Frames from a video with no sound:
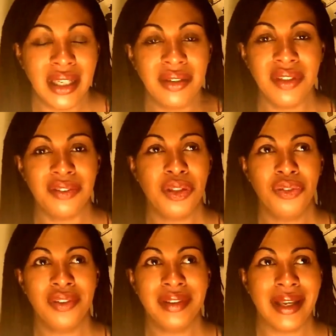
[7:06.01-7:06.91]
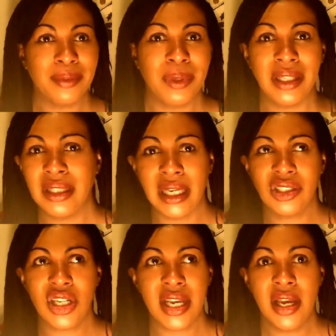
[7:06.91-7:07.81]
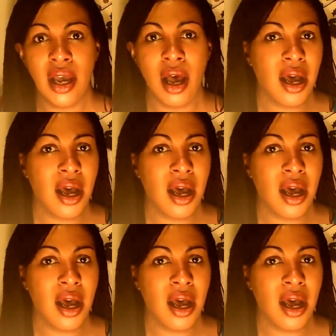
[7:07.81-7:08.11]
even if you feel like, well, actually,